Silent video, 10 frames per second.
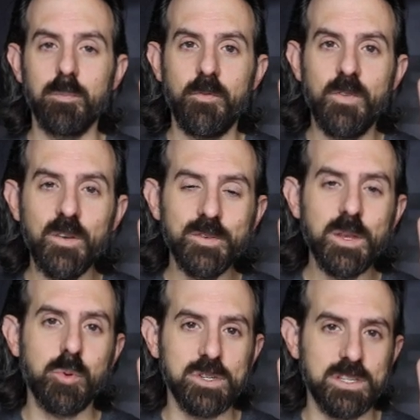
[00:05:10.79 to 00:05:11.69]

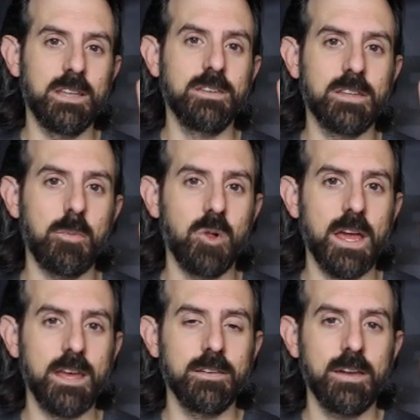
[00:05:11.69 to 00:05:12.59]
50% double
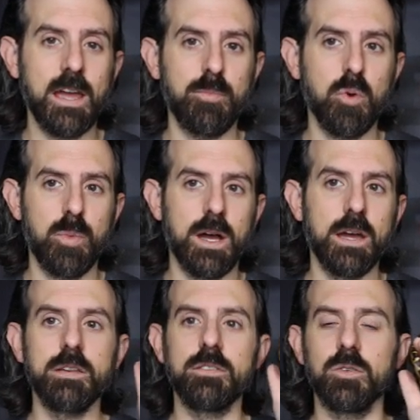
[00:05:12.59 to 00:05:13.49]
het hypopide.